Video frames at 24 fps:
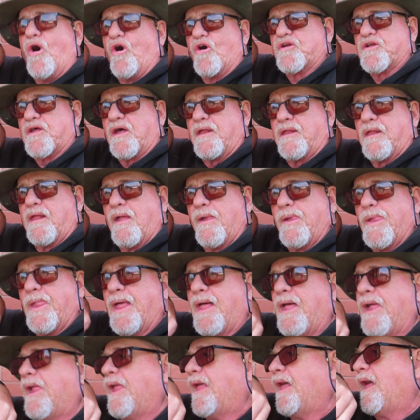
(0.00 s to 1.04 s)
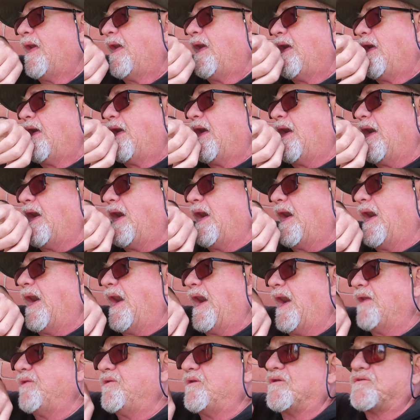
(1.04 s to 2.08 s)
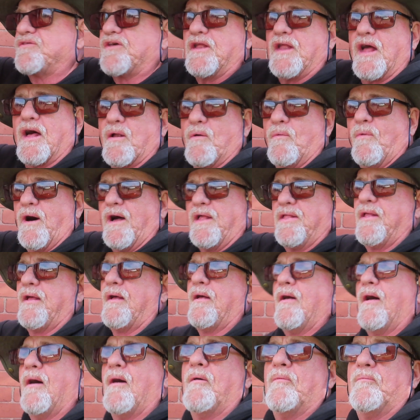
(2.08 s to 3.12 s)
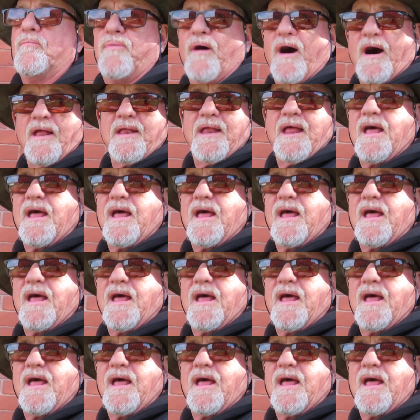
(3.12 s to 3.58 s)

Horton, and there's another one. But